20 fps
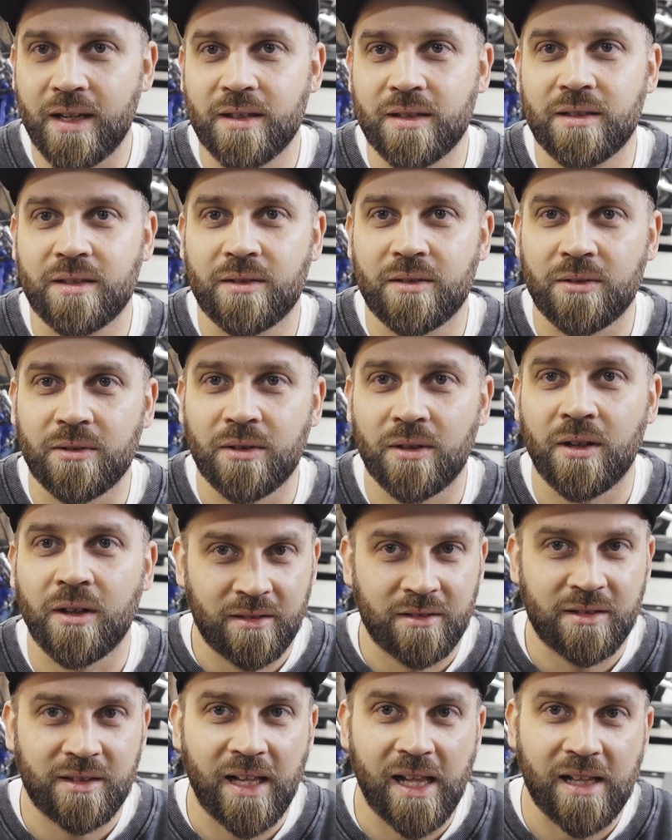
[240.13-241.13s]
is to
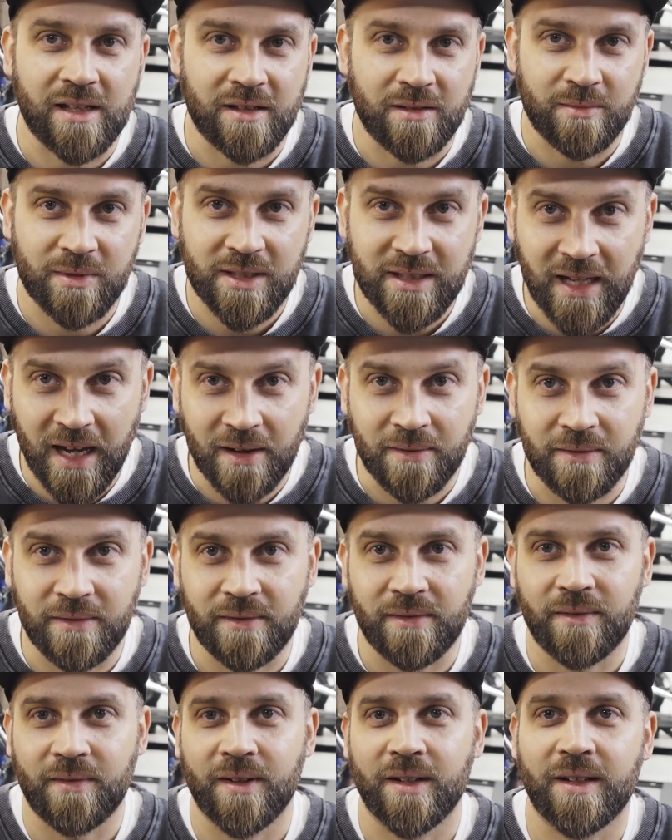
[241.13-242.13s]
sell some stuff.
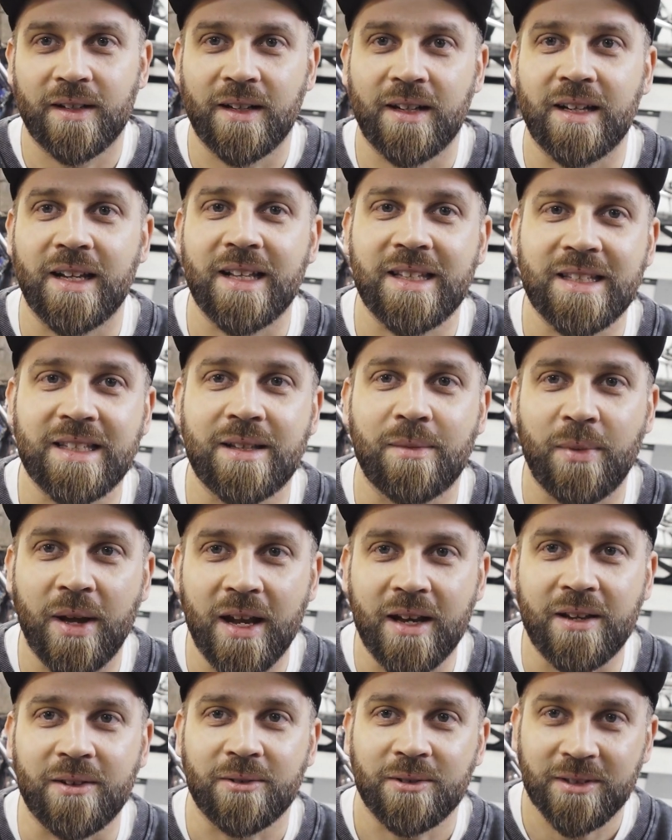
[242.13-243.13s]
And that's the
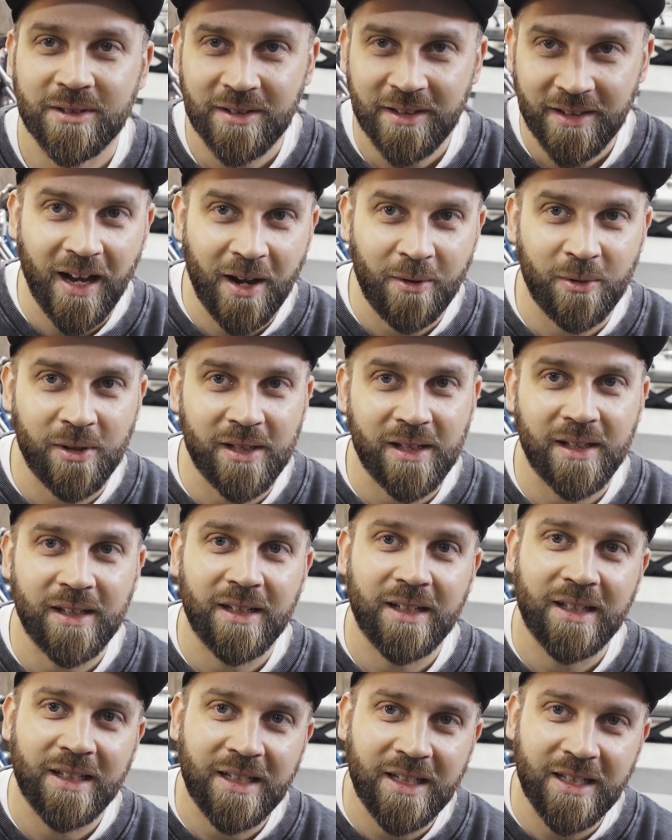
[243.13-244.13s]
bad news. I will
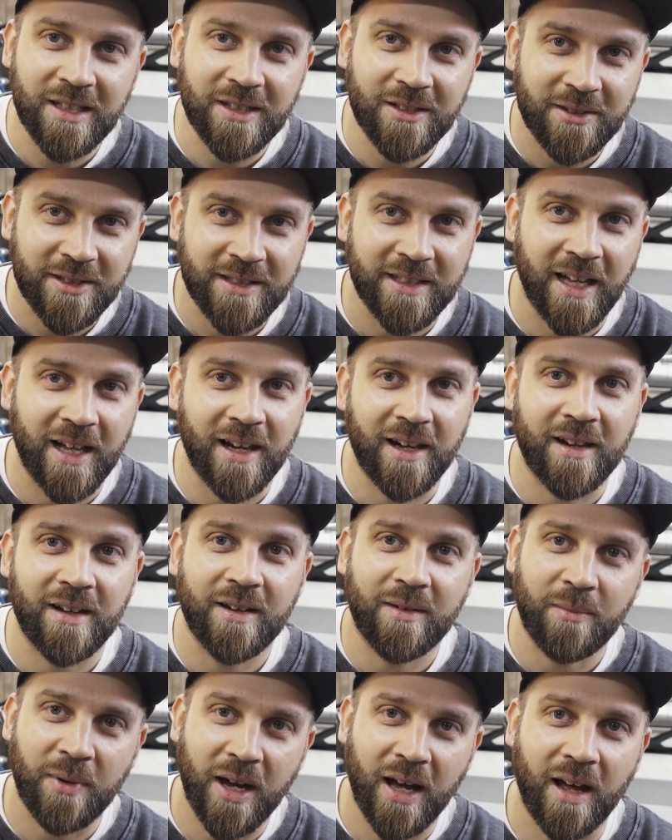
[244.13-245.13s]
need to sell
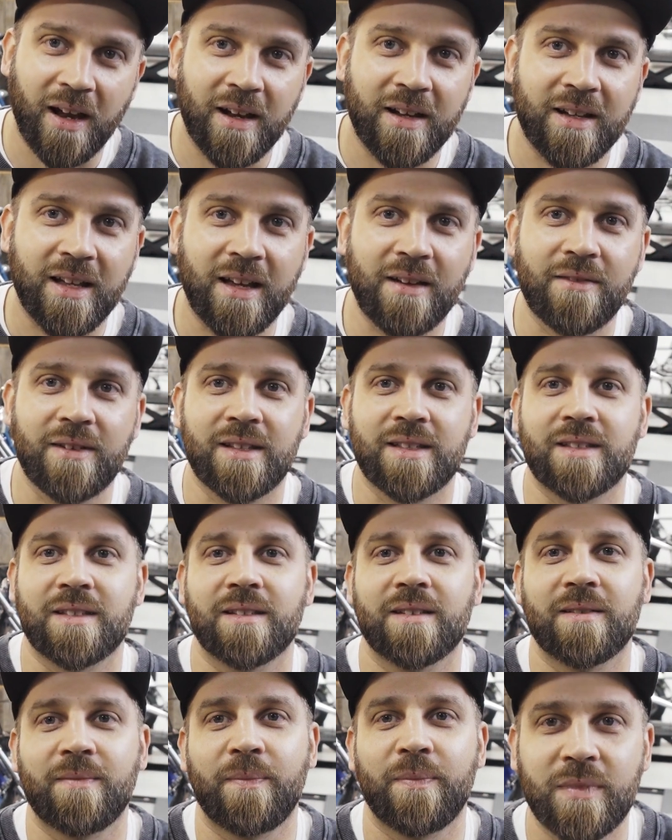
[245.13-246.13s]
my Harley
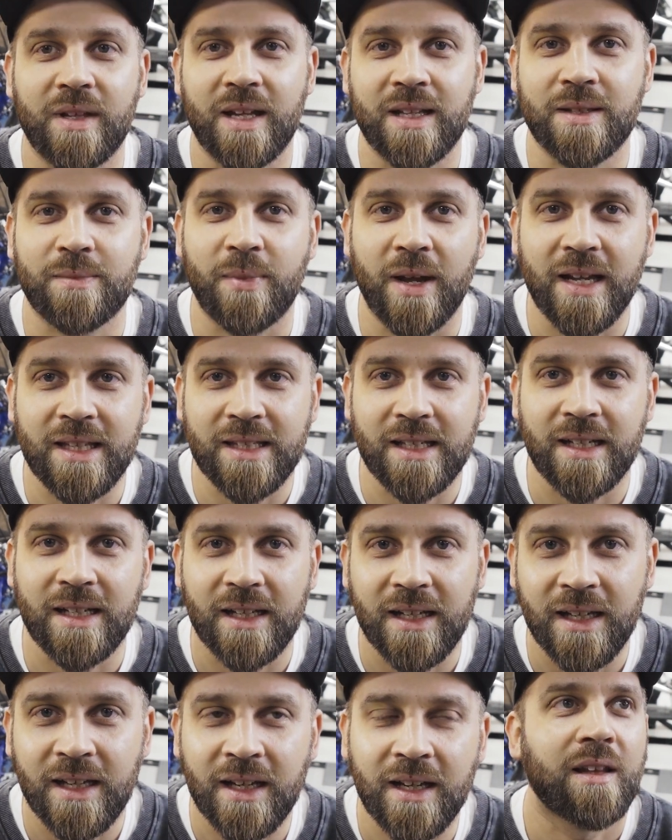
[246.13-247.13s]
Davidson. That's
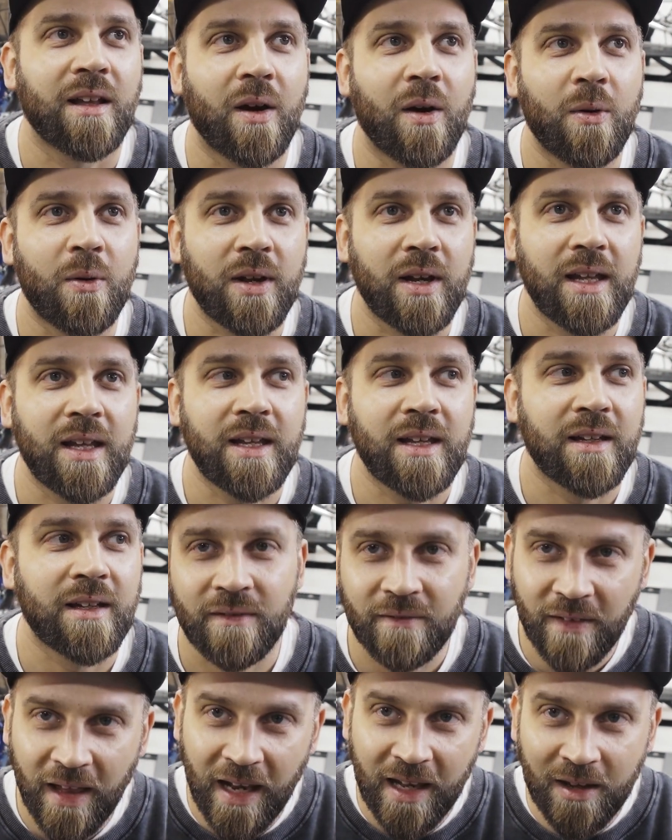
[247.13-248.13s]
basically the only
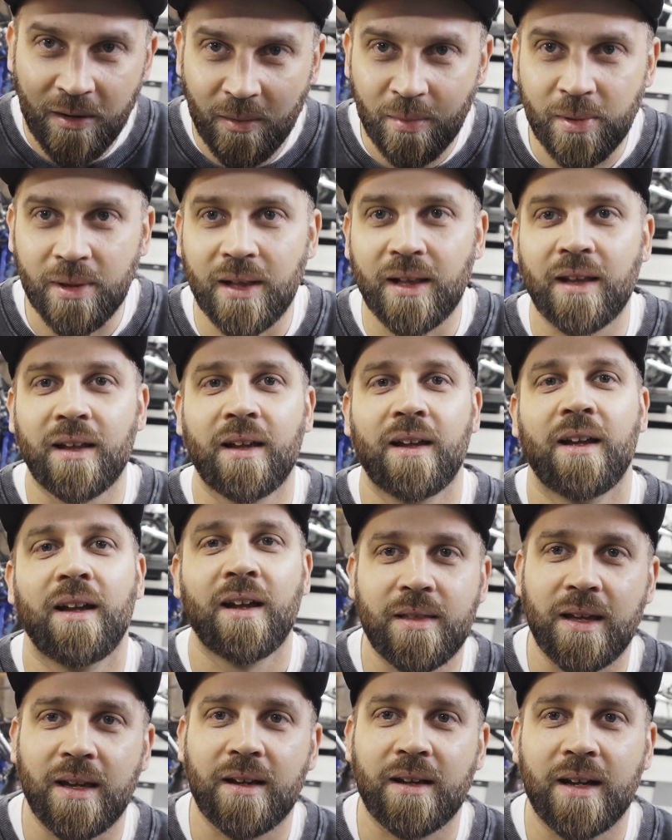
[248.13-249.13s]
valuable
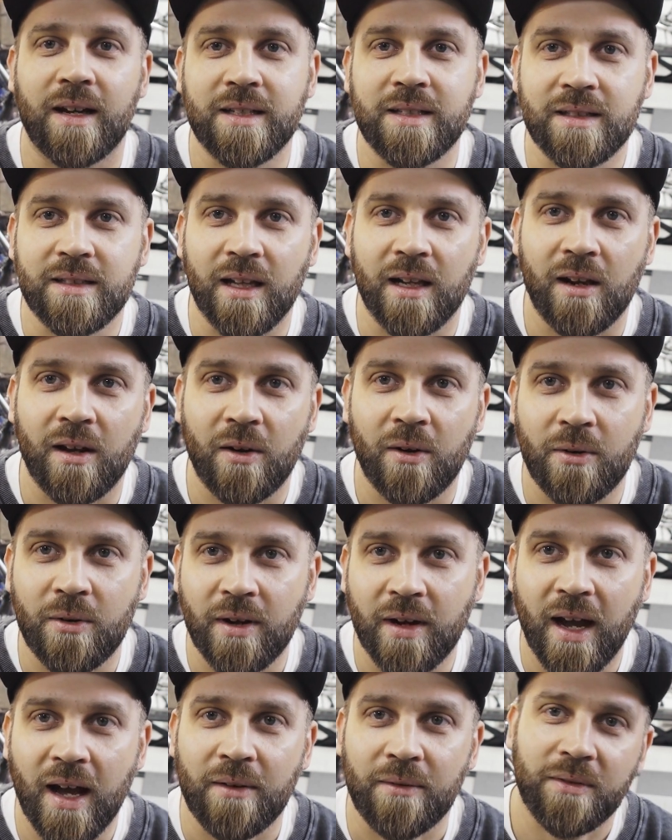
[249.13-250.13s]
thing I still
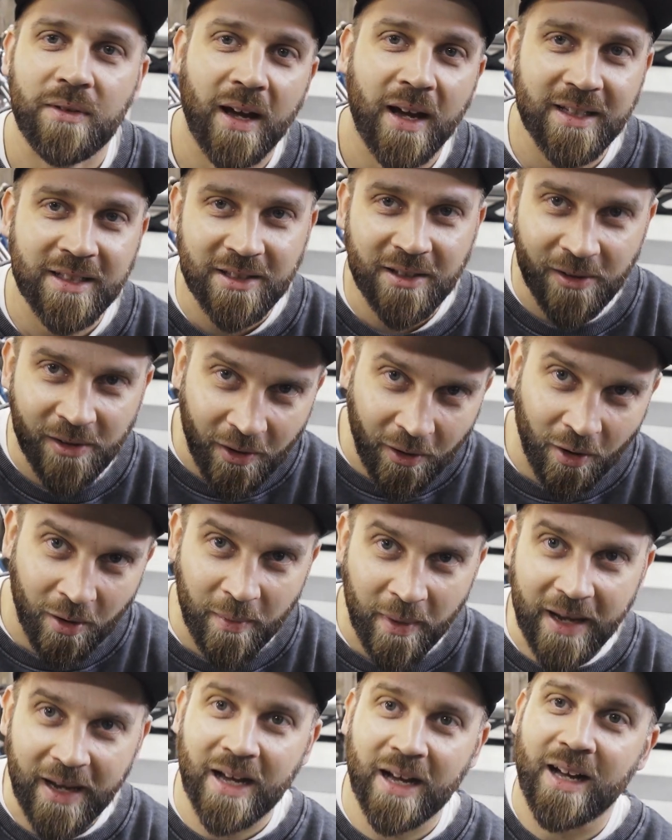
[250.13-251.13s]
own after I sold all
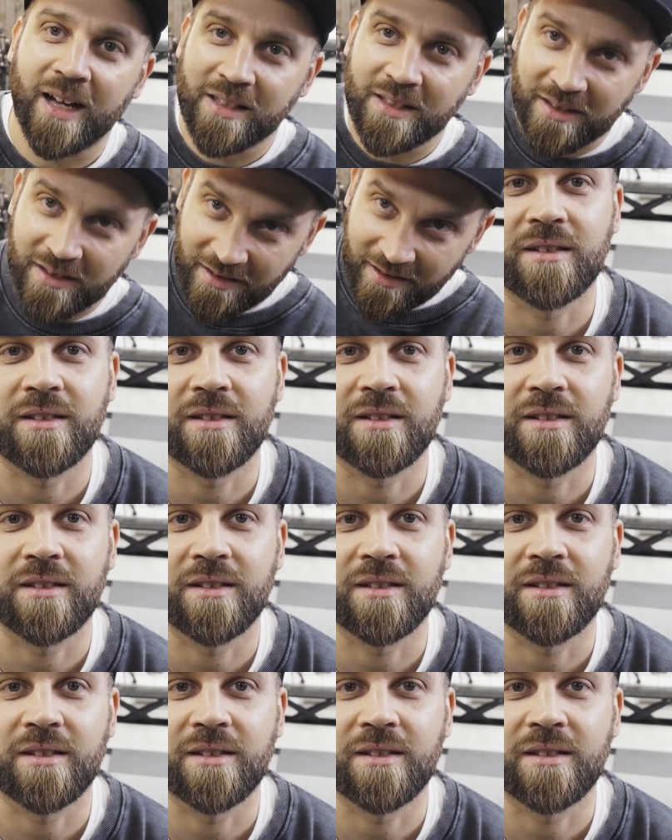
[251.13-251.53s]
my cars